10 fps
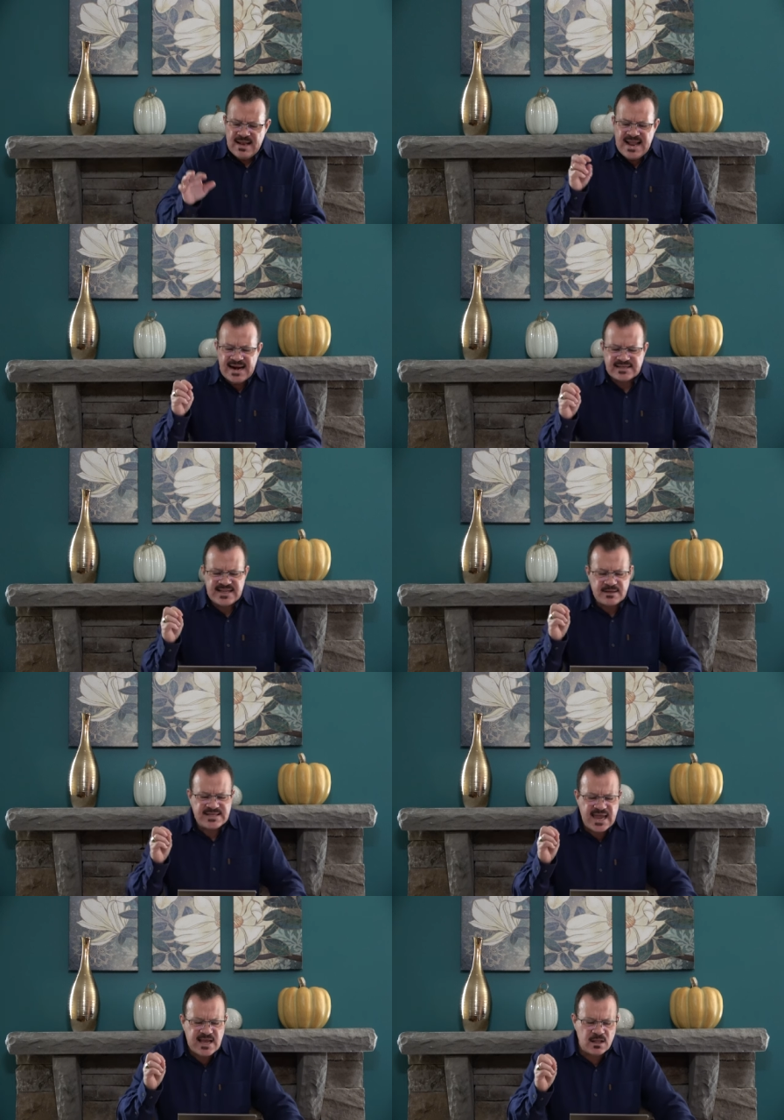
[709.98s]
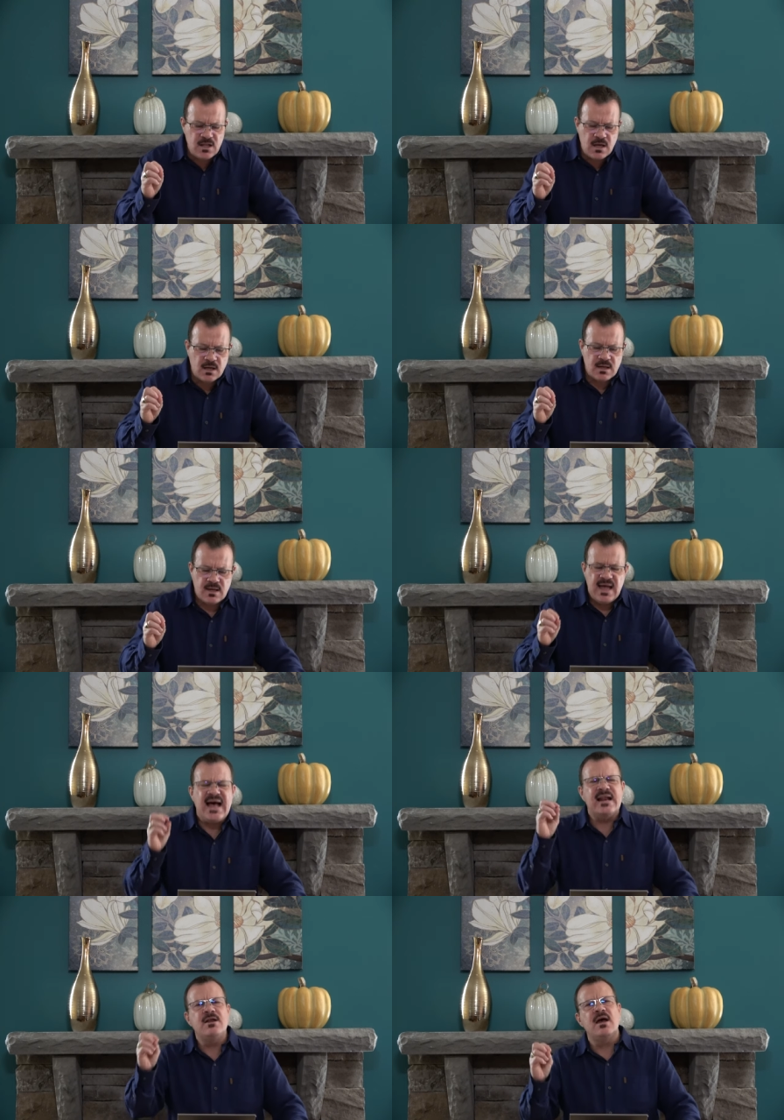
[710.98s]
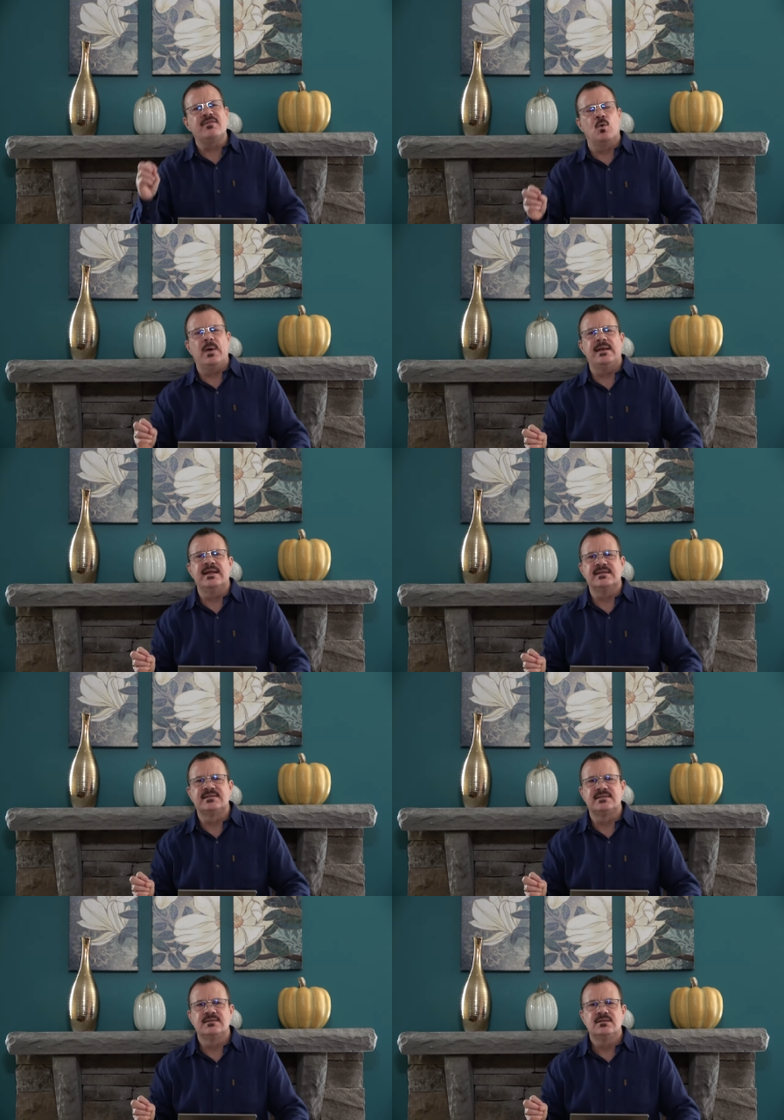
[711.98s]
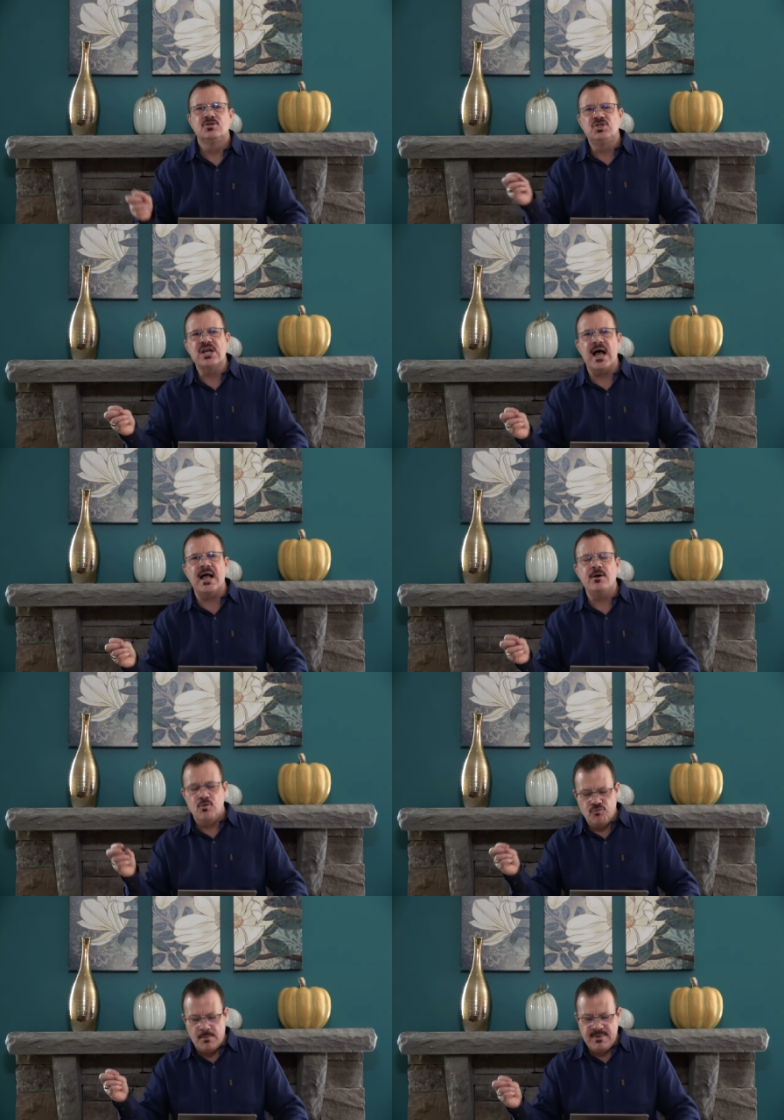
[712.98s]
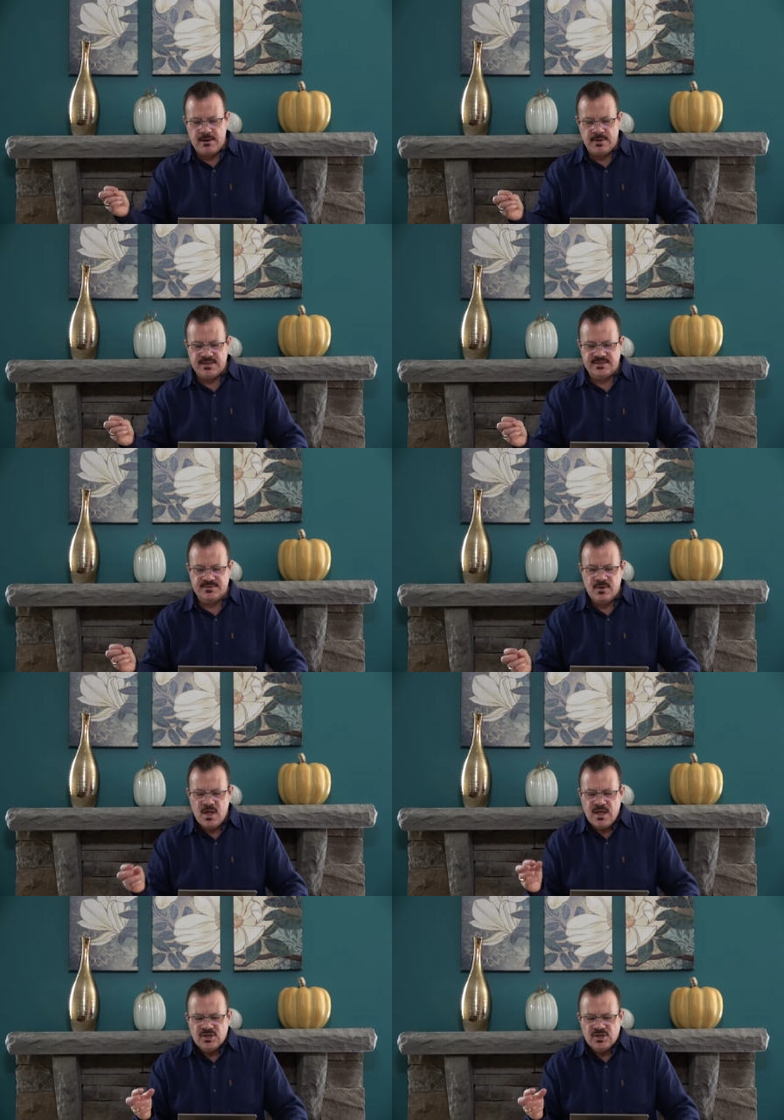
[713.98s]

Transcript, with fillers: let us now take a look at another witness, John Ramirez.